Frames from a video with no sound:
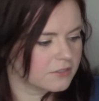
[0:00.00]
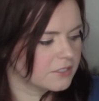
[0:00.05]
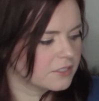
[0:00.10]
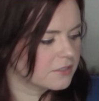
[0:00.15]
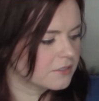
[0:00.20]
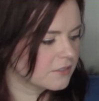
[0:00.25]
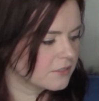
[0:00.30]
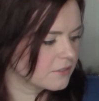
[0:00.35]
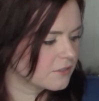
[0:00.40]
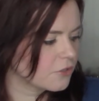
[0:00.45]

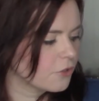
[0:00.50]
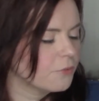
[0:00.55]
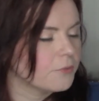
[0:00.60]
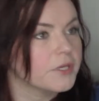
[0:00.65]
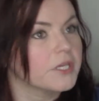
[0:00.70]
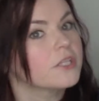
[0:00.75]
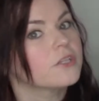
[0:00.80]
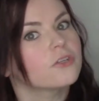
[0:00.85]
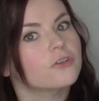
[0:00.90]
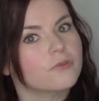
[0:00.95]
is this going
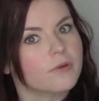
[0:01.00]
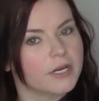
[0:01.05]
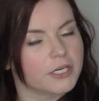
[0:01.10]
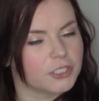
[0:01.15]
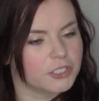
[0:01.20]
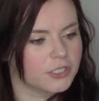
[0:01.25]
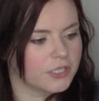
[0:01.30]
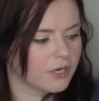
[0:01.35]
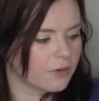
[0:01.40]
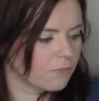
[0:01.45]
in the
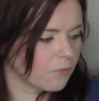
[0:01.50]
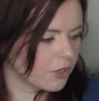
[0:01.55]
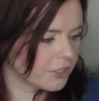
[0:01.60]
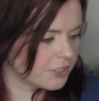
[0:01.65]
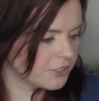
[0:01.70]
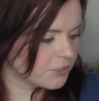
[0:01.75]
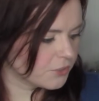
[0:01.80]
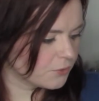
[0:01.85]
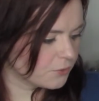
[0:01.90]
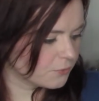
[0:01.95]
direction that I want
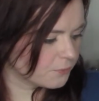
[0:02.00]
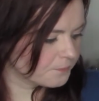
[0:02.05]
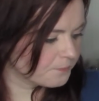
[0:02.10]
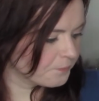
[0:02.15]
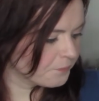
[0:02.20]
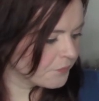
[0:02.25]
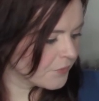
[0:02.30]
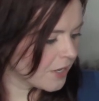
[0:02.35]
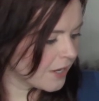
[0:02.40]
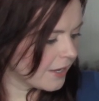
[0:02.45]
it to?
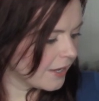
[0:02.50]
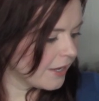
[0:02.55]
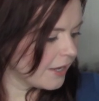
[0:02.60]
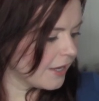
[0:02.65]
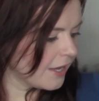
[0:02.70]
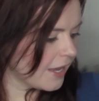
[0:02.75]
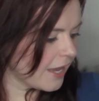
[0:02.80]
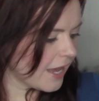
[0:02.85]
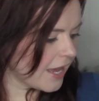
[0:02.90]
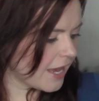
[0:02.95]

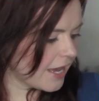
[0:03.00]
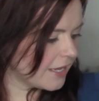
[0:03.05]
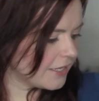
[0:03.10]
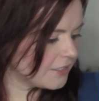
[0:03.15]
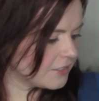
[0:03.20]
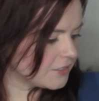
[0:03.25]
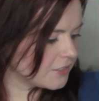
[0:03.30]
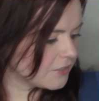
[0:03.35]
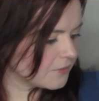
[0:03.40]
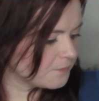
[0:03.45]

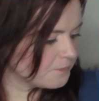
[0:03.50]
And